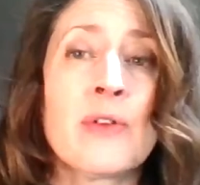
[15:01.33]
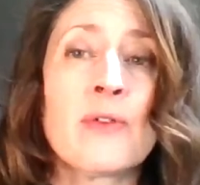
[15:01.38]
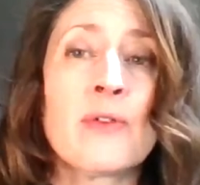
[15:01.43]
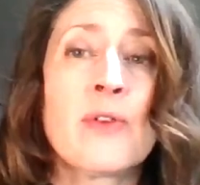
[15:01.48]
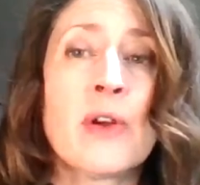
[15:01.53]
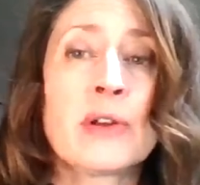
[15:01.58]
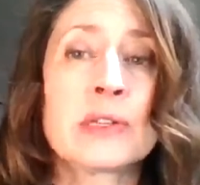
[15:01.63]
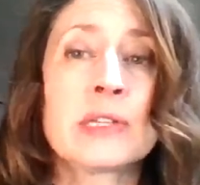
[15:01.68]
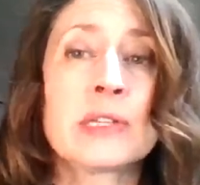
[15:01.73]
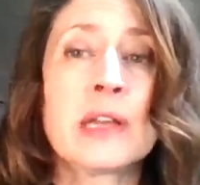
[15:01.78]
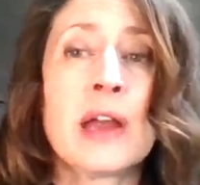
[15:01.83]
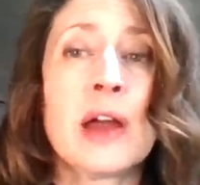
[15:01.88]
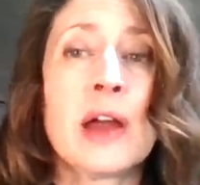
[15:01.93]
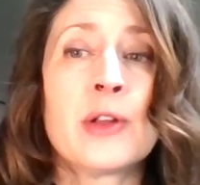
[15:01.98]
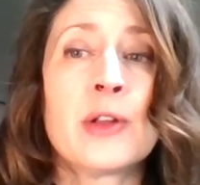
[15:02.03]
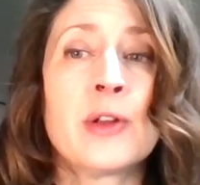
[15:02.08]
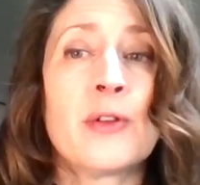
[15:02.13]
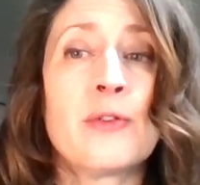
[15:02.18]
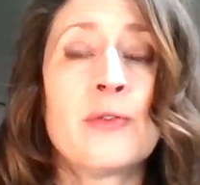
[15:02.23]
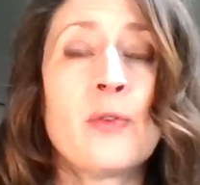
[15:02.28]
focusing
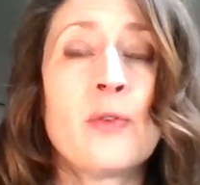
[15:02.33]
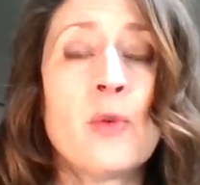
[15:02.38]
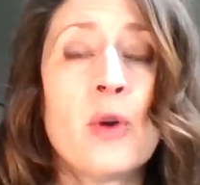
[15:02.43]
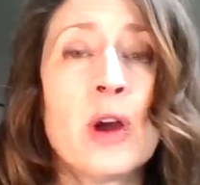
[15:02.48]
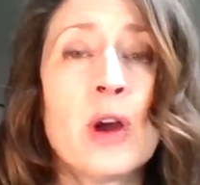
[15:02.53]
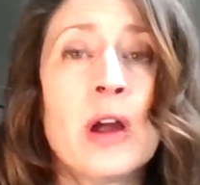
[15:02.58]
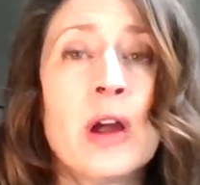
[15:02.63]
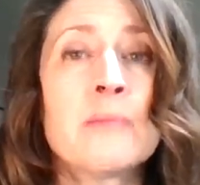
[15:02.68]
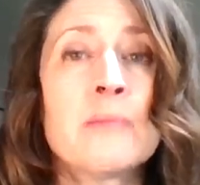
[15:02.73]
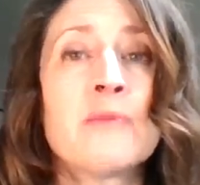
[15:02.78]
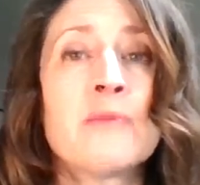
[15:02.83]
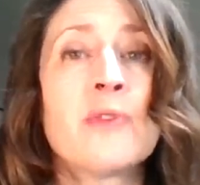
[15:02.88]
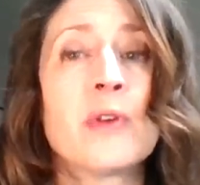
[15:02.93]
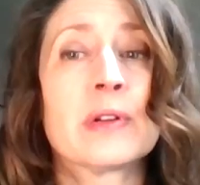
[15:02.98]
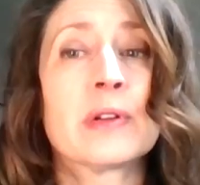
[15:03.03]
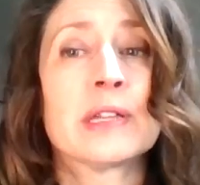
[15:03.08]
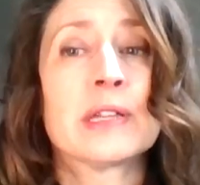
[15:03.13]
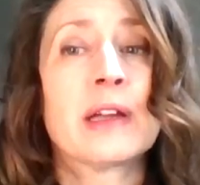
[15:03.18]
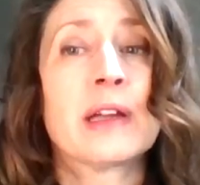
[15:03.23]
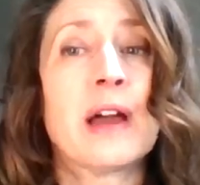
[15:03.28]
on your form,
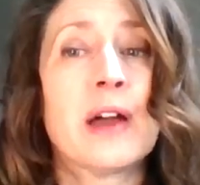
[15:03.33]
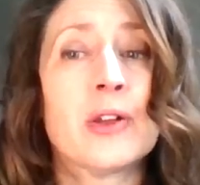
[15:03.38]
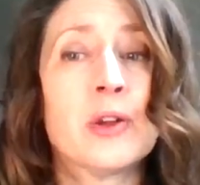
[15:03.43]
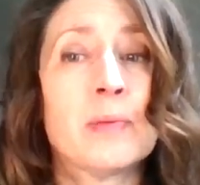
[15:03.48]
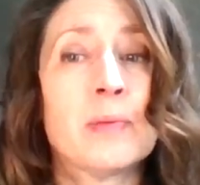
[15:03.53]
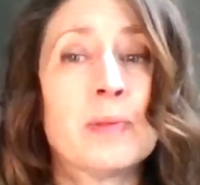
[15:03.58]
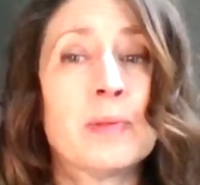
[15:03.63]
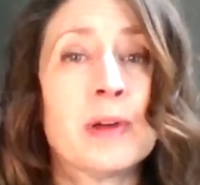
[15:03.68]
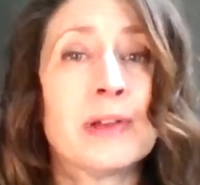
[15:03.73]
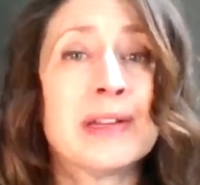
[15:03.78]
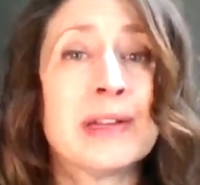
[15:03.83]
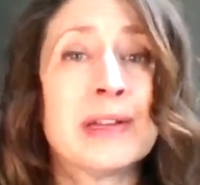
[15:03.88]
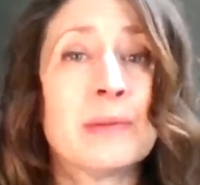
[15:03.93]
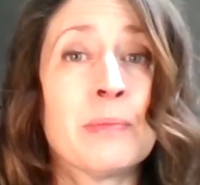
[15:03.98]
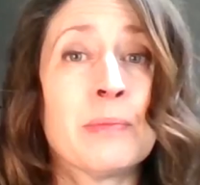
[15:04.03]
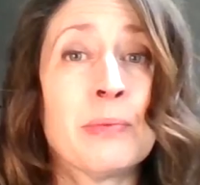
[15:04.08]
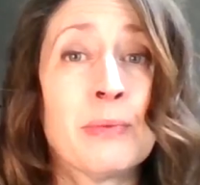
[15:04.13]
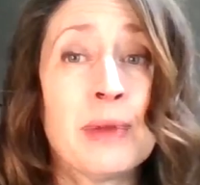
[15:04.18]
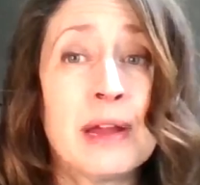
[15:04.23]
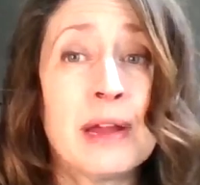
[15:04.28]
focusing on your ability to
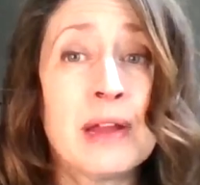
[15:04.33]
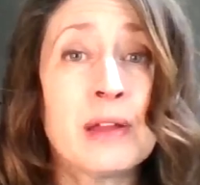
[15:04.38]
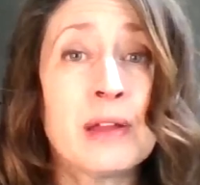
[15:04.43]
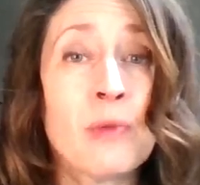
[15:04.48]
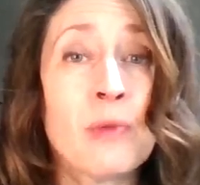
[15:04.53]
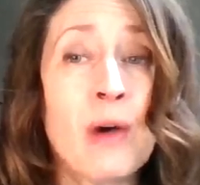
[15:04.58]
breathe